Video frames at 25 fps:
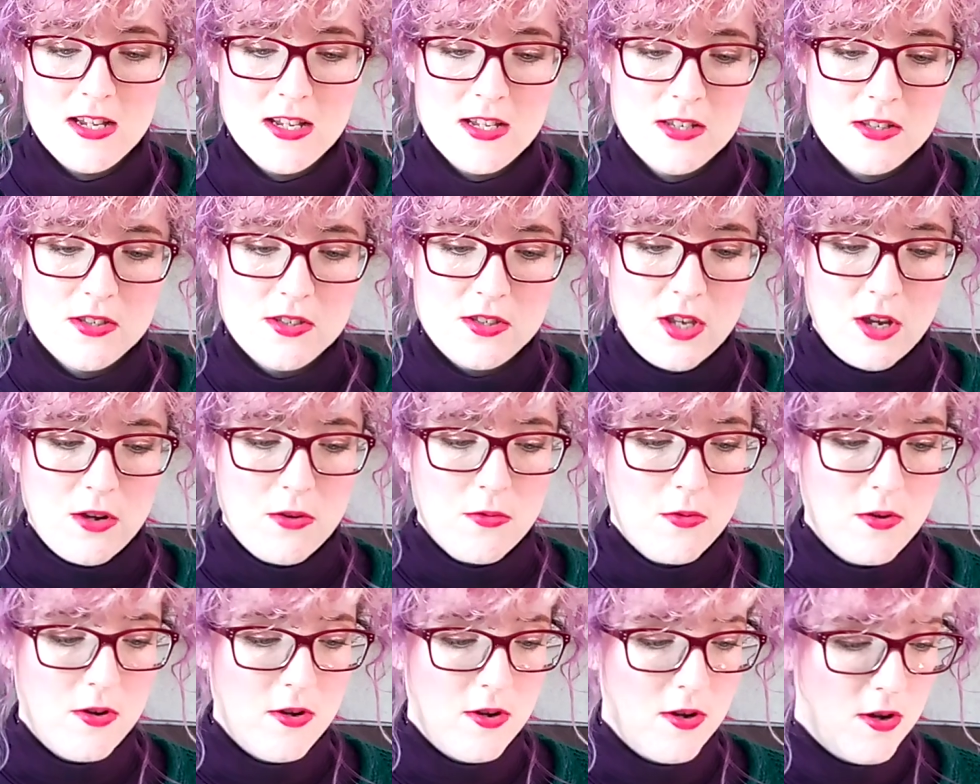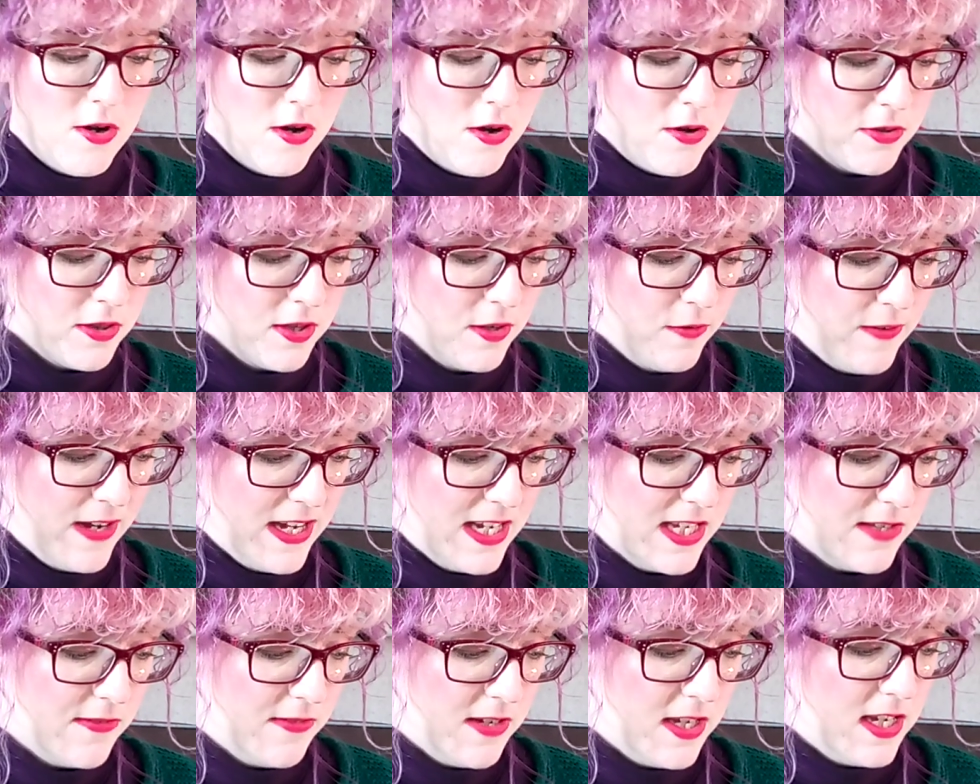So on the
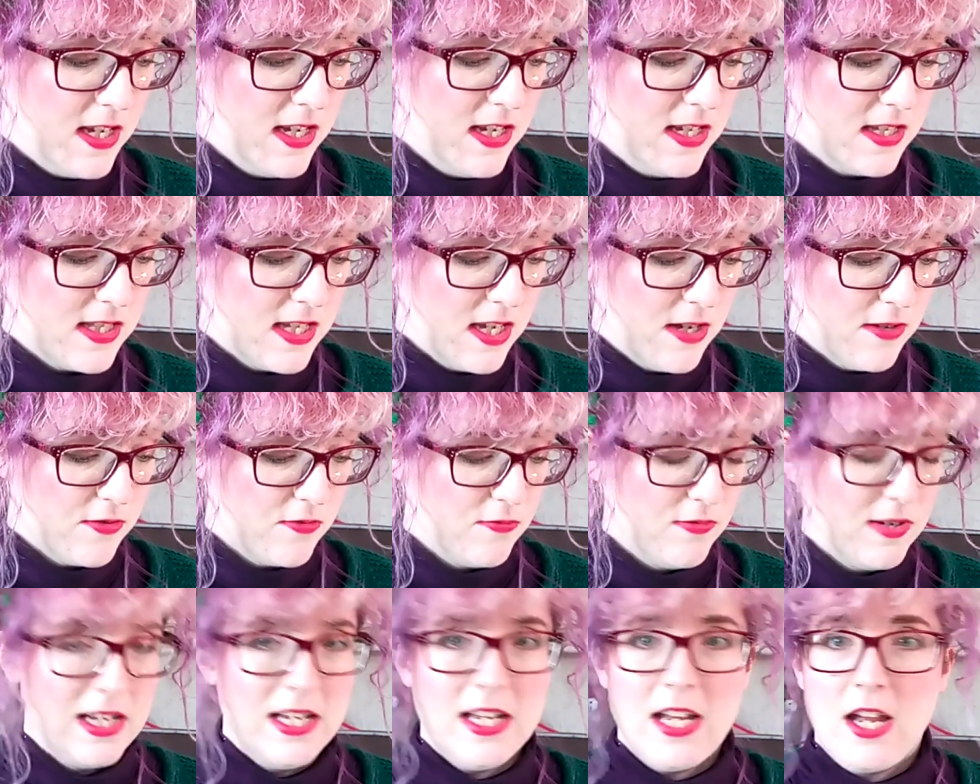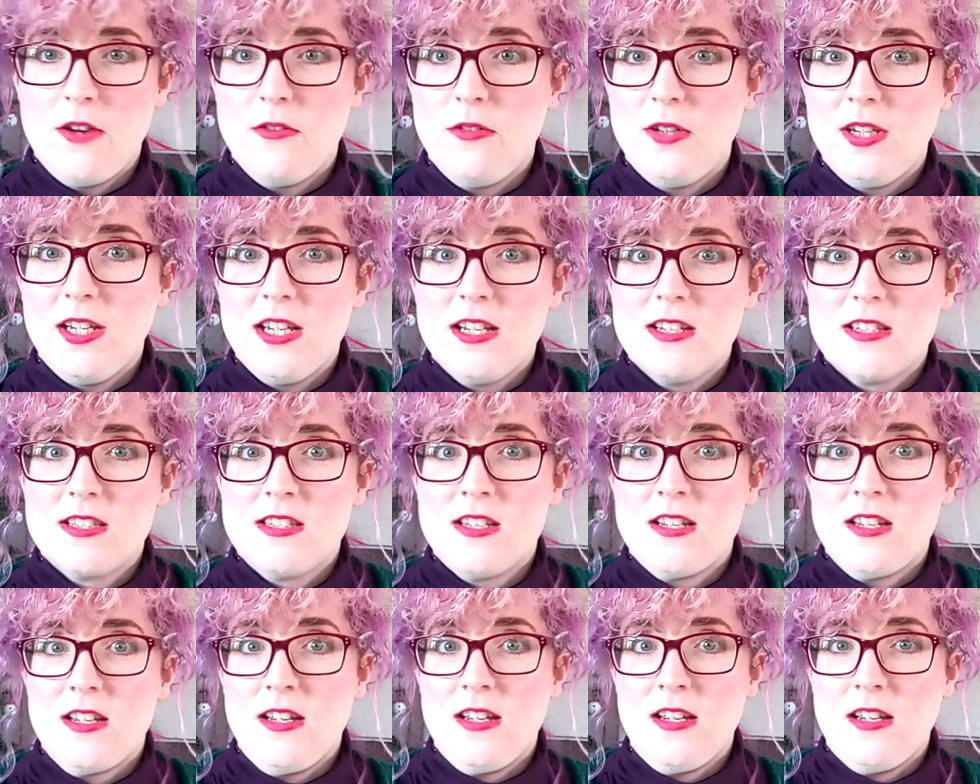face of it, it sounds really hokey. It's
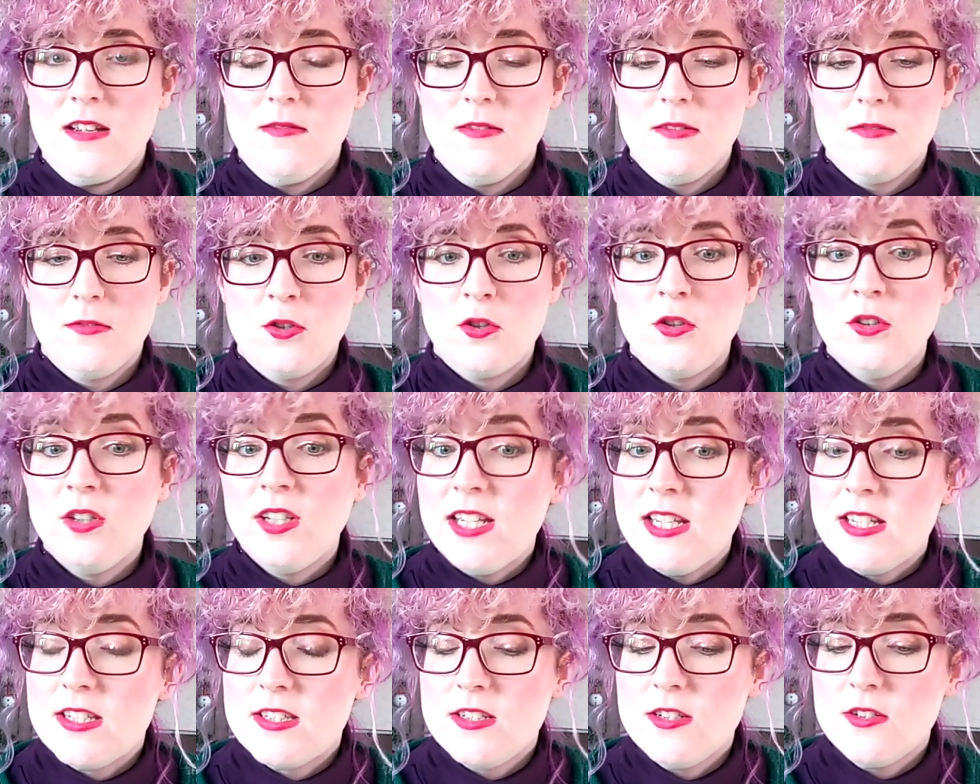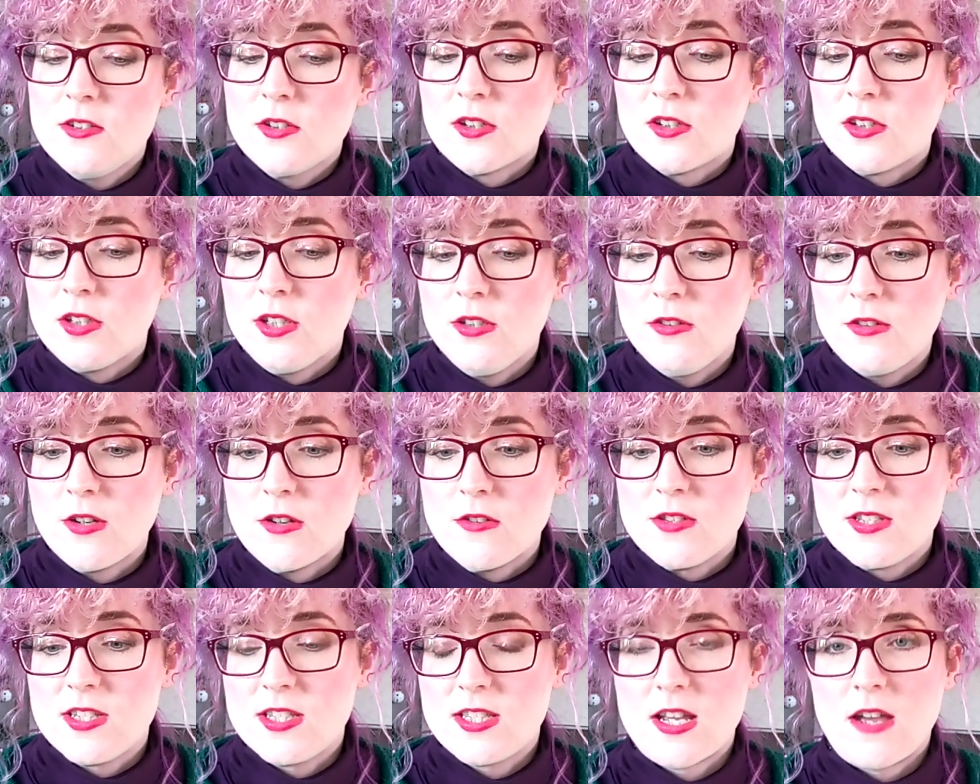a conquistador who goes
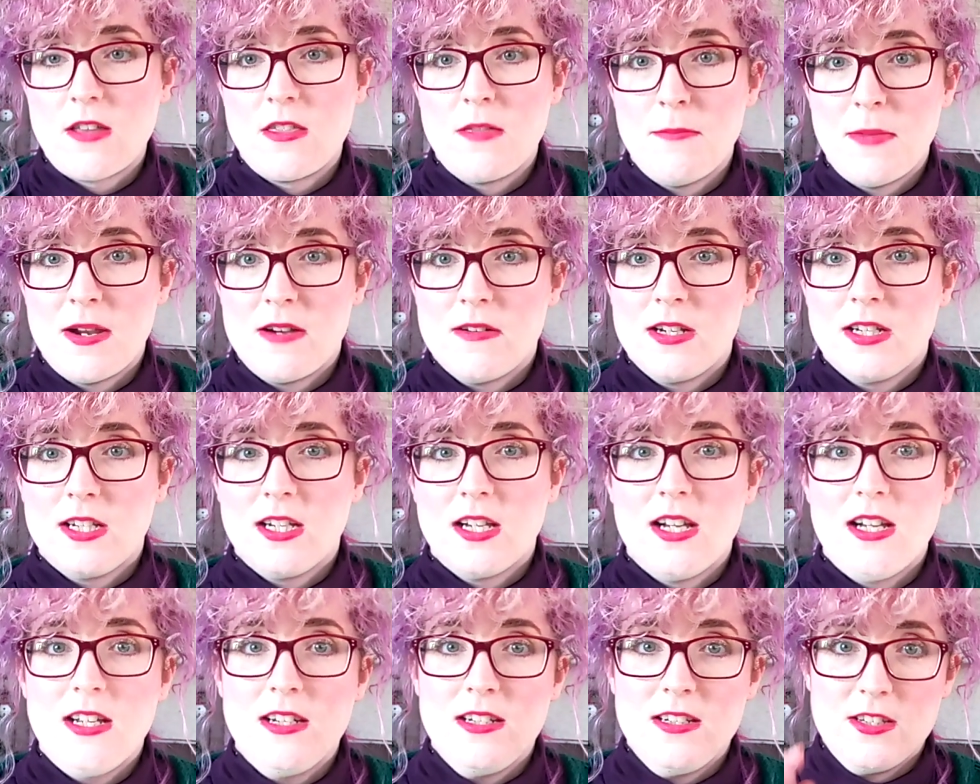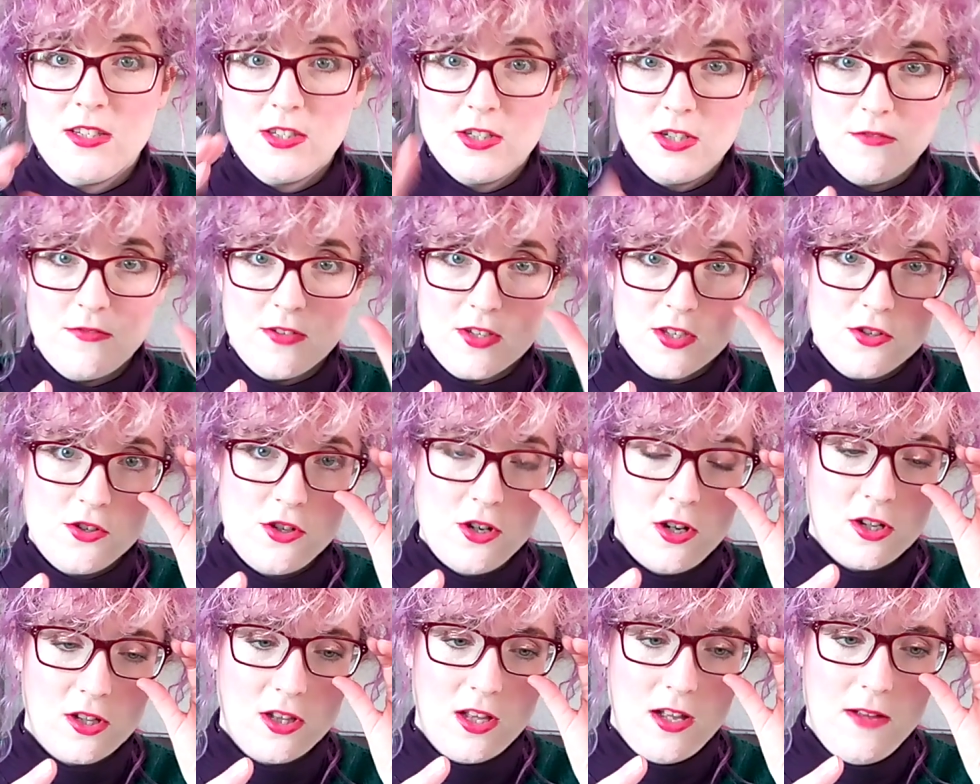to South America and discovers
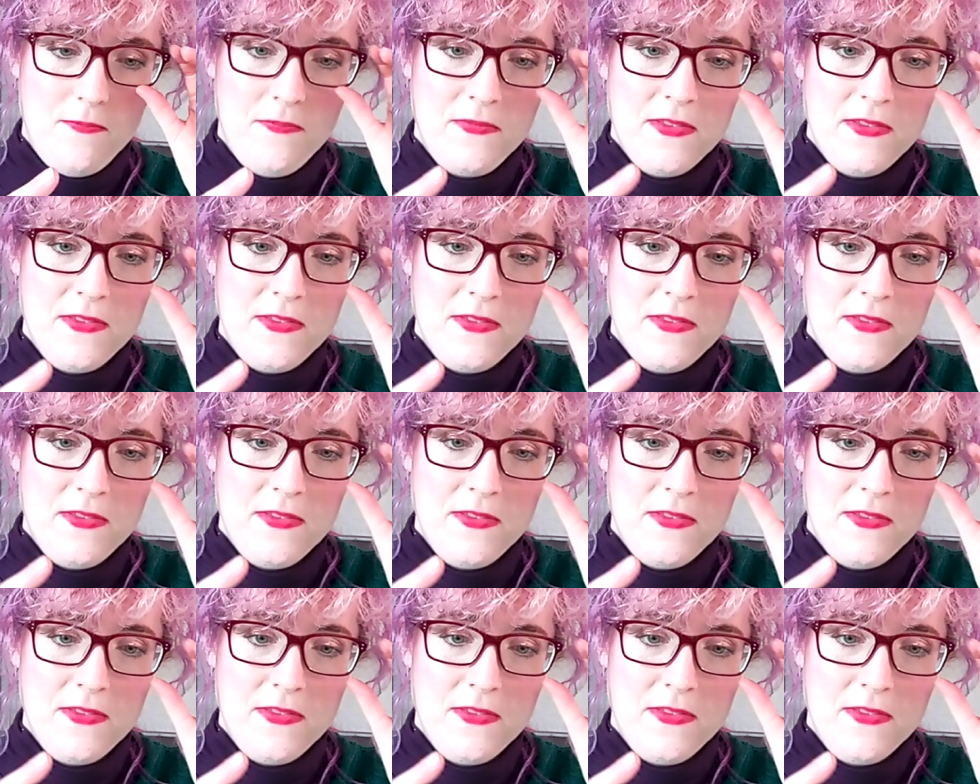chocolate.